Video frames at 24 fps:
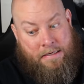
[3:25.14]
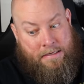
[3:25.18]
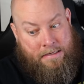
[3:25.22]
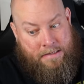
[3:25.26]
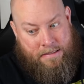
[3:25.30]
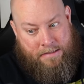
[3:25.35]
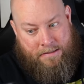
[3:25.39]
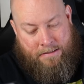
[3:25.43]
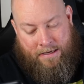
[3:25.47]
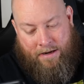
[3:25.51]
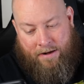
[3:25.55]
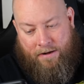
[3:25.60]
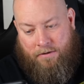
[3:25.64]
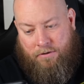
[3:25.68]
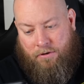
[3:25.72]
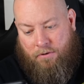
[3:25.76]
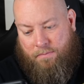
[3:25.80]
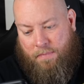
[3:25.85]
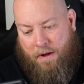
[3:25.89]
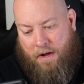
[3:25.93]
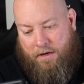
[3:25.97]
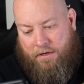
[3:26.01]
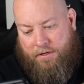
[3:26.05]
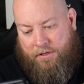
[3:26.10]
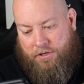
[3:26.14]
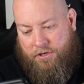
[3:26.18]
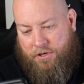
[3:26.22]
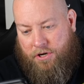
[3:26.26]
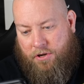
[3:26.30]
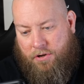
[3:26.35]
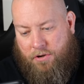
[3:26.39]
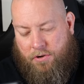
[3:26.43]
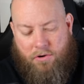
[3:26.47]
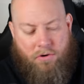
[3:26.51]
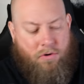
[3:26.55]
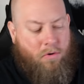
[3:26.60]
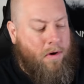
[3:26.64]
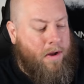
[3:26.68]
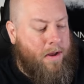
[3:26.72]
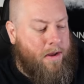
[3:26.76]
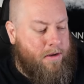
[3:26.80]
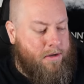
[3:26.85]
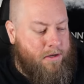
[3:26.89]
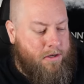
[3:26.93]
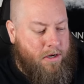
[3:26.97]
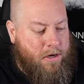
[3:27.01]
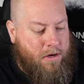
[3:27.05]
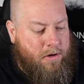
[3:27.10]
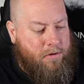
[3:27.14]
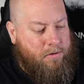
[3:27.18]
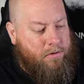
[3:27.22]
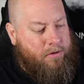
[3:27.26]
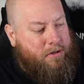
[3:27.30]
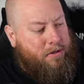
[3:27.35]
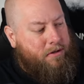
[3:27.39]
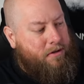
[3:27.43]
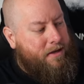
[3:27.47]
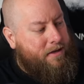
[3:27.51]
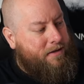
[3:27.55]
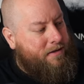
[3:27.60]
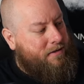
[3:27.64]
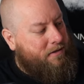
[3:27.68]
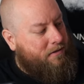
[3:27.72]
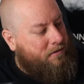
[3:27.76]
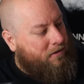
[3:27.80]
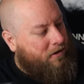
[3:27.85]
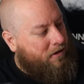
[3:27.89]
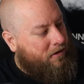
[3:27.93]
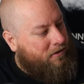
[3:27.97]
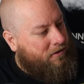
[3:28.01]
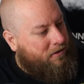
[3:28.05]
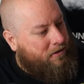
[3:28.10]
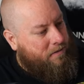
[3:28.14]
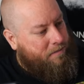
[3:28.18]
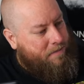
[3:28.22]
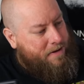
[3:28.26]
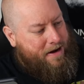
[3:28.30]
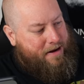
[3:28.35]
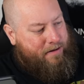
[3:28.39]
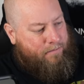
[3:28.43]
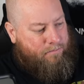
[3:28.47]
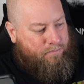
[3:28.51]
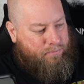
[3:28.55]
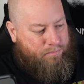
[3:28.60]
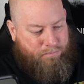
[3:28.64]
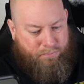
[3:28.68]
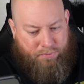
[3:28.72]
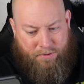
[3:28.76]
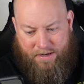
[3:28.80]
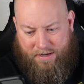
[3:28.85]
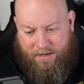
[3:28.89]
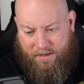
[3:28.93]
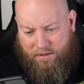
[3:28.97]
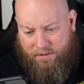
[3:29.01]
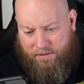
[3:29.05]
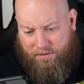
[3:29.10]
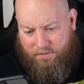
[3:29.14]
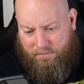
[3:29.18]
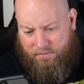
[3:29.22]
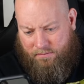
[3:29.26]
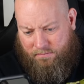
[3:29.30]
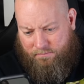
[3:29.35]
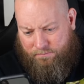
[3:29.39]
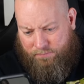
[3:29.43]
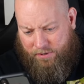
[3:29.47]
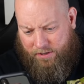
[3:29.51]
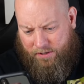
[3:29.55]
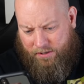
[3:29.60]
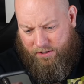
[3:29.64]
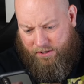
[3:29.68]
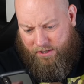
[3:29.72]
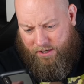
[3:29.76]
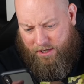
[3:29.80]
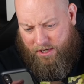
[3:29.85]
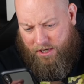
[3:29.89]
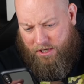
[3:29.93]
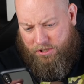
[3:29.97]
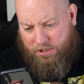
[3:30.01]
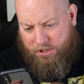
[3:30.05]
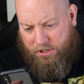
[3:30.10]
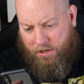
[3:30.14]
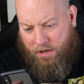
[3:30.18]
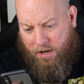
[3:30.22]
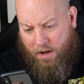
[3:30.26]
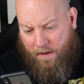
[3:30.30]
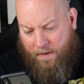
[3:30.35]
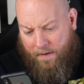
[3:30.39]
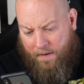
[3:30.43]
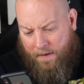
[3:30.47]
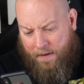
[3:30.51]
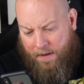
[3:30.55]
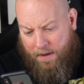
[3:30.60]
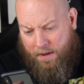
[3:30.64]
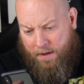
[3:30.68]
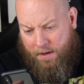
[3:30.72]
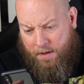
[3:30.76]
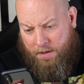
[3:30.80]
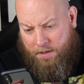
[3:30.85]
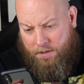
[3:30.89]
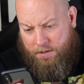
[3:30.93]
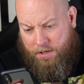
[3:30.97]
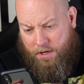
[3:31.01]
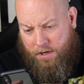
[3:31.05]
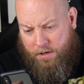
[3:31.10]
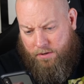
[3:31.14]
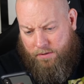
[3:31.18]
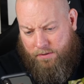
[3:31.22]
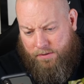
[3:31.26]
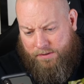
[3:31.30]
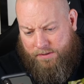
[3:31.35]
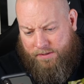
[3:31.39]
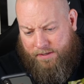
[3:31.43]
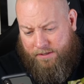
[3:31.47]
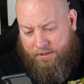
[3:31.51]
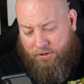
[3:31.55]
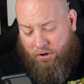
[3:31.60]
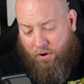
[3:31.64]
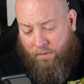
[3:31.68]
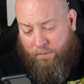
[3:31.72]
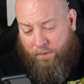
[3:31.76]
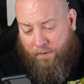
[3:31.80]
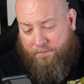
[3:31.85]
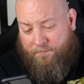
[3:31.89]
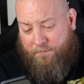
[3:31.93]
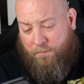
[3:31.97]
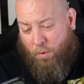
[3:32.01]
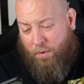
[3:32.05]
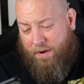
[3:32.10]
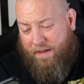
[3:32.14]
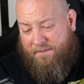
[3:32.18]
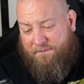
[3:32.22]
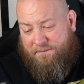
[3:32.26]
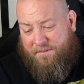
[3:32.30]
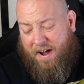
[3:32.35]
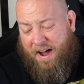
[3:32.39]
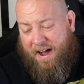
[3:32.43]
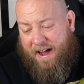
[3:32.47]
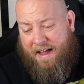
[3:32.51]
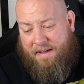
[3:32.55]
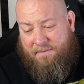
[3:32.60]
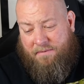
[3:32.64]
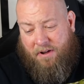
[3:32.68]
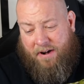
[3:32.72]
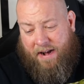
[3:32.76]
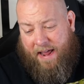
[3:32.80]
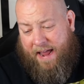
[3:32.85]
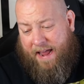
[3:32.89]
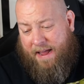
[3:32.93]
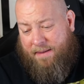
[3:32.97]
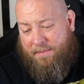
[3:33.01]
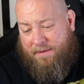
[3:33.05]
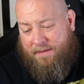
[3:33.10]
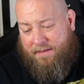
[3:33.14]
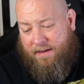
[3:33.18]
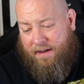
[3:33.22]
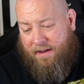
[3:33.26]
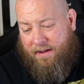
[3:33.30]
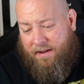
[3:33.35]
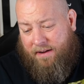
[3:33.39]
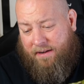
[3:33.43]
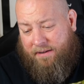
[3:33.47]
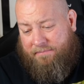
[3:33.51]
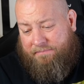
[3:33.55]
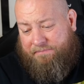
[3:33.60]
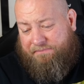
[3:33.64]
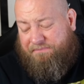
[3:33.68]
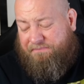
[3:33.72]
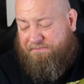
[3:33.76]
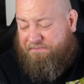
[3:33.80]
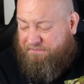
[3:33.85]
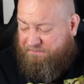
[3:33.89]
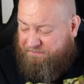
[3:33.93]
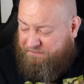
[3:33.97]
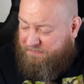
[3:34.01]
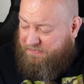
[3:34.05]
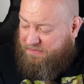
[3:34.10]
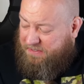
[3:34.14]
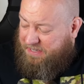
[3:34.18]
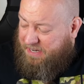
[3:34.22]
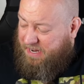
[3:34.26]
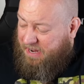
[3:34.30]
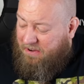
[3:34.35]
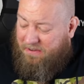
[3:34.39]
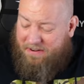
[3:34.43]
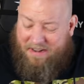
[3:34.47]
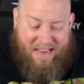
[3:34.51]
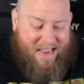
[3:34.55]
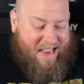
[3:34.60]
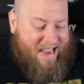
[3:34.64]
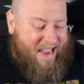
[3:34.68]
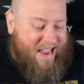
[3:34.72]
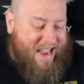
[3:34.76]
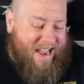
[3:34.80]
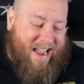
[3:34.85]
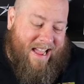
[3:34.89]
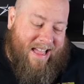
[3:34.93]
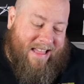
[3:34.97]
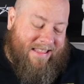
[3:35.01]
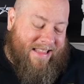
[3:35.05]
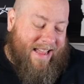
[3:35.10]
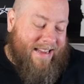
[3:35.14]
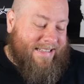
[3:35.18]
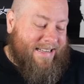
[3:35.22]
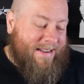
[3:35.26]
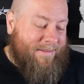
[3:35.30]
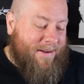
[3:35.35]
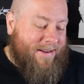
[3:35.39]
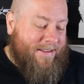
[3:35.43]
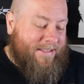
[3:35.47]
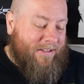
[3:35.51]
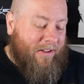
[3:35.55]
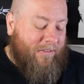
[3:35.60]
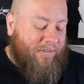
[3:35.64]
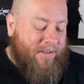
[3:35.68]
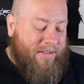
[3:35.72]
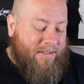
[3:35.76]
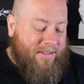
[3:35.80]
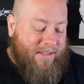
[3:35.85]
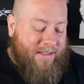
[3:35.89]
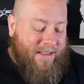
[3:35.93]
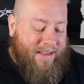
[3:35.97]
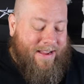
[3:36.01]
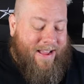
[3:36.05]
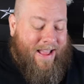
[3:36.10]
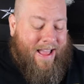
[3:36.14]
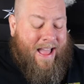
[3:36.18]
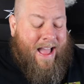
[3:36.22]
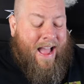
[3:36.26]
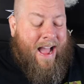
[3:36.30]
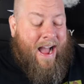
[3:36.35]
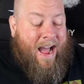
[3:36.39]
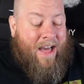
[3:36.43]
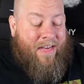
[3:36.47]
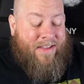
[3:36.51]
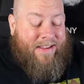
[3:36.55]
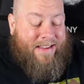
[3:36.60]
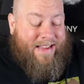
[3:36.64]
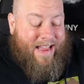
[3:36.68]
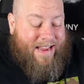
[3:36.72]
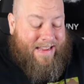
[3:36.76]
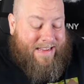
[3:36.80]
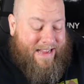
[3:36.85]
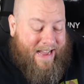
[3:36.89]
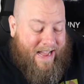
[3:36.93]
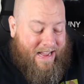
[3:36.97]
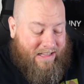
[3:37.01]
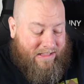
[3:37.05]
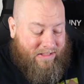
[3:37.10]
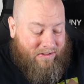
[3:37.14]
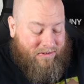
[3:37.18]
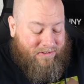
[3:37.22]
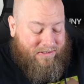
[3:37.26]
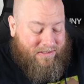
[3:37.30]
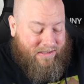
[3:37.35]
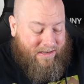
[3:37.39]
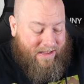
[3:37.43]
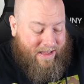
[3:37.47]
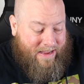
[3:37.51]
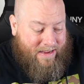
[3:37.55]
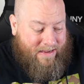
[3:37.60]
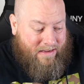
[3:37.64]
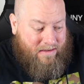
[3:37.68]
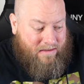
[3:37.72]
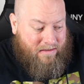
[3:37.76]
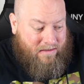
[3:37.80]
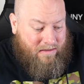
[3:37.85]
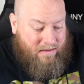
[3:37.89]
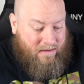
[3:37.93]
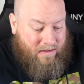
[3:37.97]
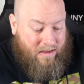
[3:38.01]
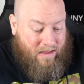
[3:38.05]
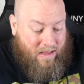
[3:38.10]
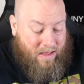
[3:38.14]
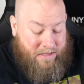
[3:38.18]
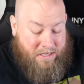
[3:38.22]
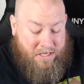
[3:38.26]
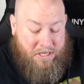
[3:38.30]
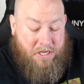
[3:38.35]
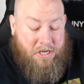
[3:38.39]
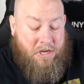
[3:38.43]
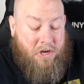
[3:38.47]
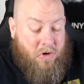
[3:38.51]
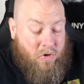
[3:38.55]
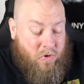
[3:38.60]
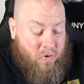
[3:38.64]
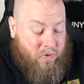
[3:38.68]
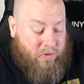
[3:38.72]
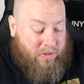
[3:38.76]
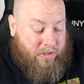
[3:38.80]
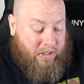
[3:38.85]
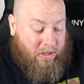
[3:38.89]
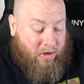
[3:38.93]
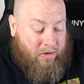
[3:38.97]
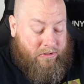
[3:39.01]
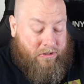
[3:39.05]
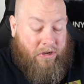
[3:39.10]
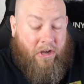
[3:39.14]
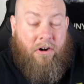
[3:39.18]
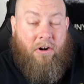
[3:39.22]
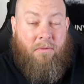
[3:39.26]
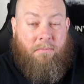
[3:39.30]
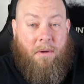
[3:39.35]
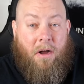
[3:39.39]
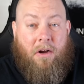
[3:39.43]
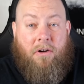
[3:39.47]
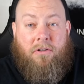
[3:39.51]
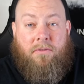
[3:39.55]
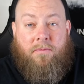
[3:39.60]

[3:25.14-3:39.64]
72 bucks. New, used. This looks to be in pretty good condition. Used is going for 45 on Amazon. So yeah, last time I sold this thing, I think I got close to like a used close to 100 bucks